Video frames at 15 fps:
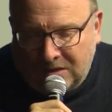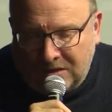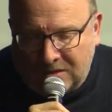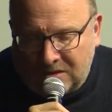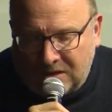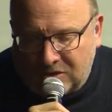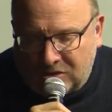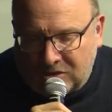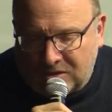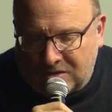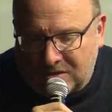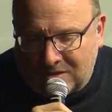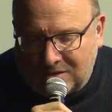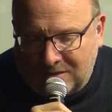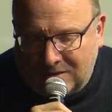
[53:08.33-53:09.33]
such
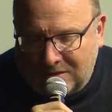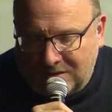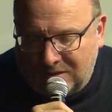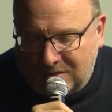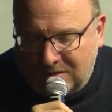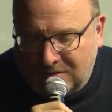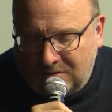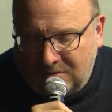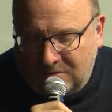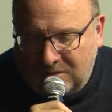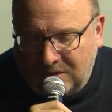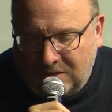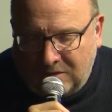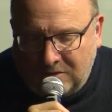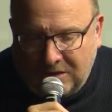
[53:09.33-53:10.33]
as,
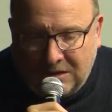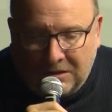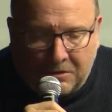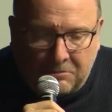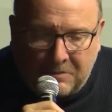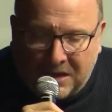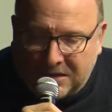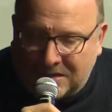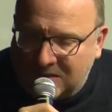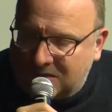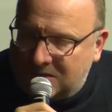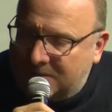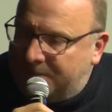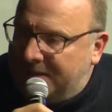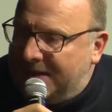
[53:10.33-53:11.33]
Elon Musk,
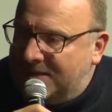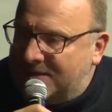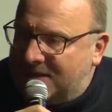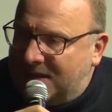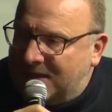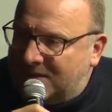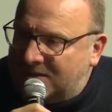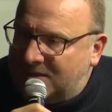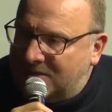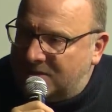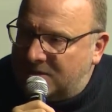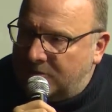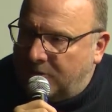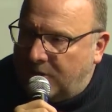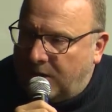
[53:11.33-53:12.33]
SpaceX, and
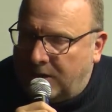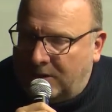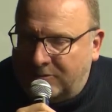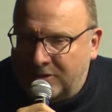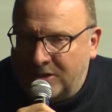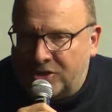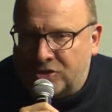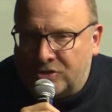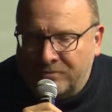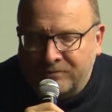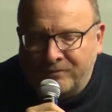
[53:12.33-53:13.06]
so on, which,